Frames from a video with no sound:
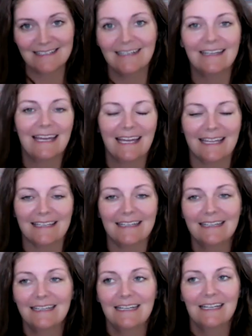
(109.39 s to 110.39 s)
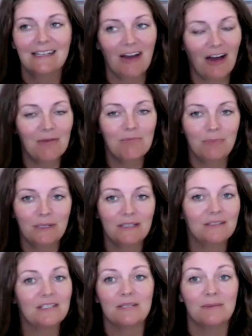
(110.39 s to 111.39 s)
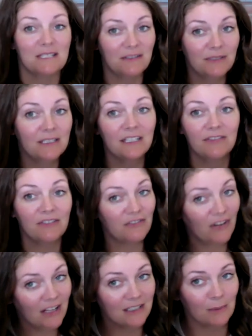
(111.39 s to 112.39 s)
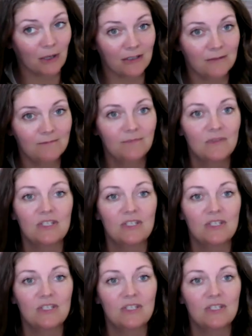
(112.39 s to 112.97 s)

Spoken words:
Again, not built specifically for volleyball,